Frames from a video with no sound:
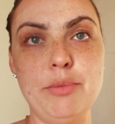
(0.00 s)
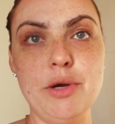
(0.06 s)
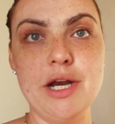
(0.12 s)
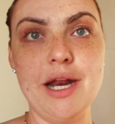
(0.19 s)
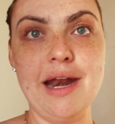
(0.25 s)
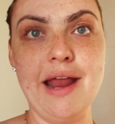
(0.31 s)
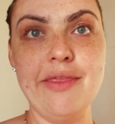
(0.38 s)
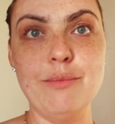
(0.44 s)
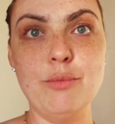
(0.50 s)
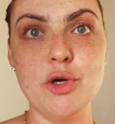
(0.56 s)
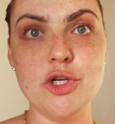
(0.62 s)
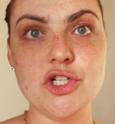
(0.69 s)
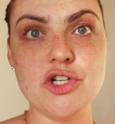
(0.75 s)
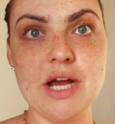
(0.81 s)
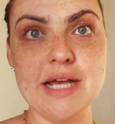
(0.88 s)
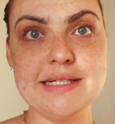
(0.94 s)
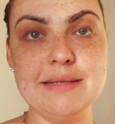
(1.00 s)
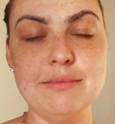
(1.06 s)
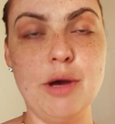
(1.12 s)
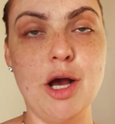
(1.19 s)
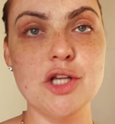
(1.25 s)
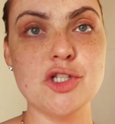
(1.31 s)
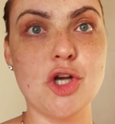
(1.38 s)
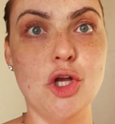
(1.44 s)
to put another moisturizing
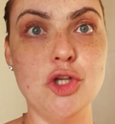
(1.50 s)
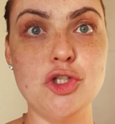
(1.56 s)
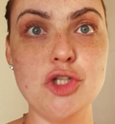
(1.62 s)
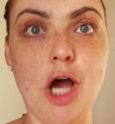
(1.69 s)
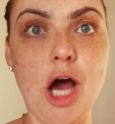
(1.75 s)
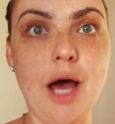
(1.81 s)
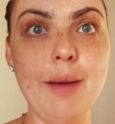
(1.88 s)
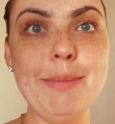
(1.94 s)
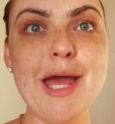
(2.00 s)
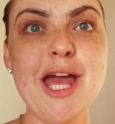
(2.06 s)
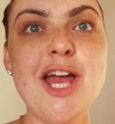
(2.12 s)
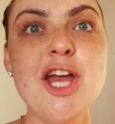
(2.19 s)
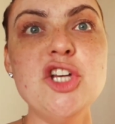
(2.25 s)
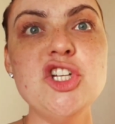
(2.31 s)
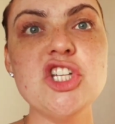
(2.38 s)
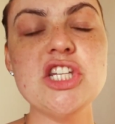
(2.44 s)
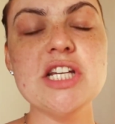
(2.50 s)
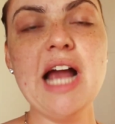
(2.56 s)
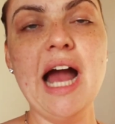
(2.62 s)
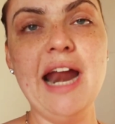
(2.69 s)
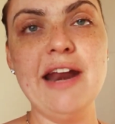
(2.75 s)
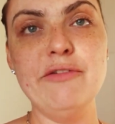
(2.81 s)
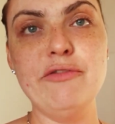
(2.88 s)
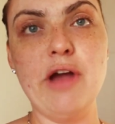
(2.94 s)
mask on top just to
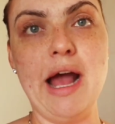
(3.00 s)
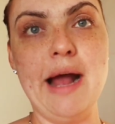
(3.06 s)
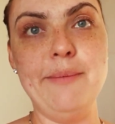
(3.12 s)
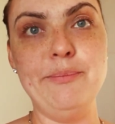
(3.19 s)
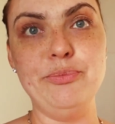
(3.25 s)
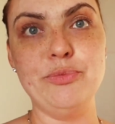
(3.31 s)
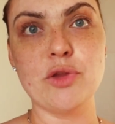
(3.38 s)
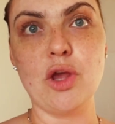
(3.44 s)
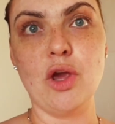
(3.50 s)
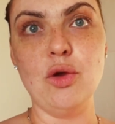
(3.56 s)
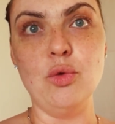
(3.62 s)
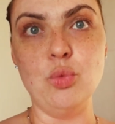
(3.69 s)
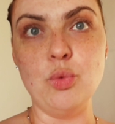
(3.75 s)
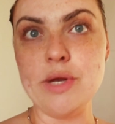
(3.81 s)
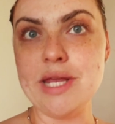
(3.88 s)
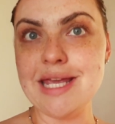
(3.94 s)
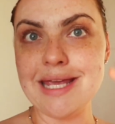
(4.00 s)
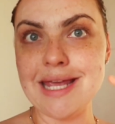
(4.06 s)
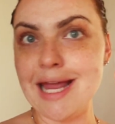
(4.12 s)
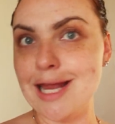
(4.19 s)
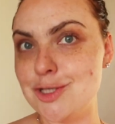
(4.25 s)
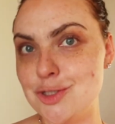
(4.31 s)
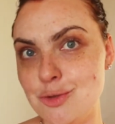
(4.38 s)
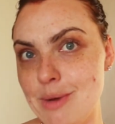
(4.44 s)
kind of
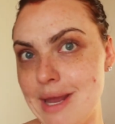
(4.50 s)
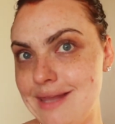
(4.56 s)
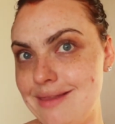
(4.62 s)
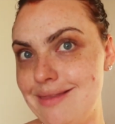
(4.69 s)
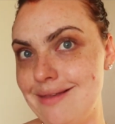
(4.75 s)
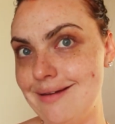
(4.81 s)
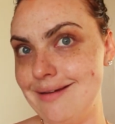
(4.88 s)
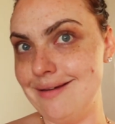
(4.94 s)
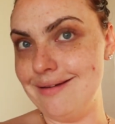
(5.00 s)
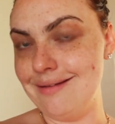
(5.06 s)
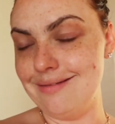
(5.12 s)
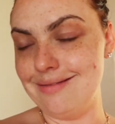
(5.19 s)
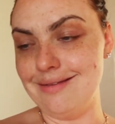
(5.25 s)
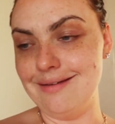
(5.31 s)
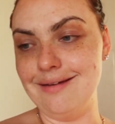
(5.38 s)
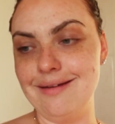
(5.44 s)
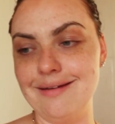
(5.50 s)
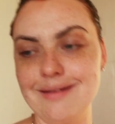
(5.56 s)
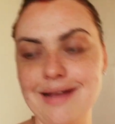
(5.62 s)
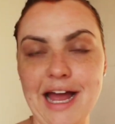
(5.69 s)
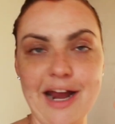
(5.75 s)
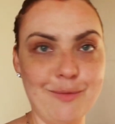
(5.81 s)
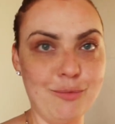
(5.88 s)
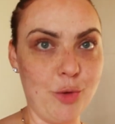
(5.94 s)
reiterate the
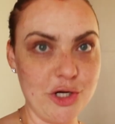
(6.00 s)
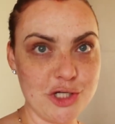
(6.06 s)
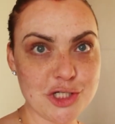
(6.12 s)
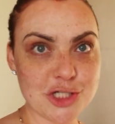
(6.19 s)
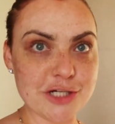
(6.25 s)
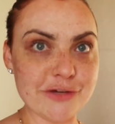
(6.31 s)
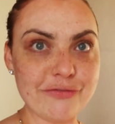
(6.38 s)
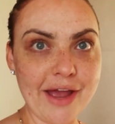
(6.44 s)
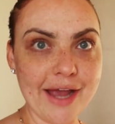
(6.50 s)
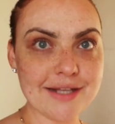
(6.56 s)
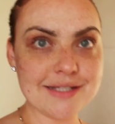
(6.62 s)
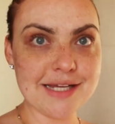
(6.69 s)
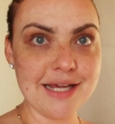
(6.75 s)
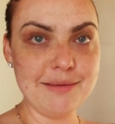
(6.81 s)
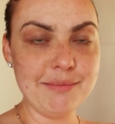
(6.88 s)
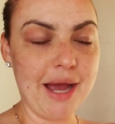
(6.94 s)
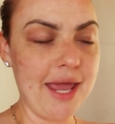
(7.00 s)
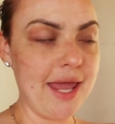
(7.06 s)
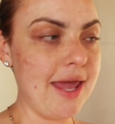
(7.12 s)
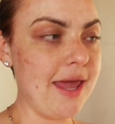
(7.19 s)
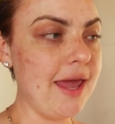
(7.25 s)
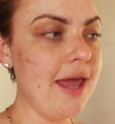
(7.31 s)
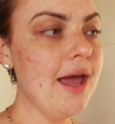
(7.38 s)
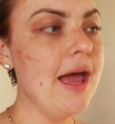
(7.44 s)
kind of moisture factor in my
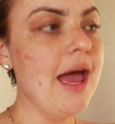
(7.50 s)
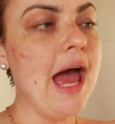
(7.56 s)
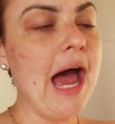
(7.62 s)
hair.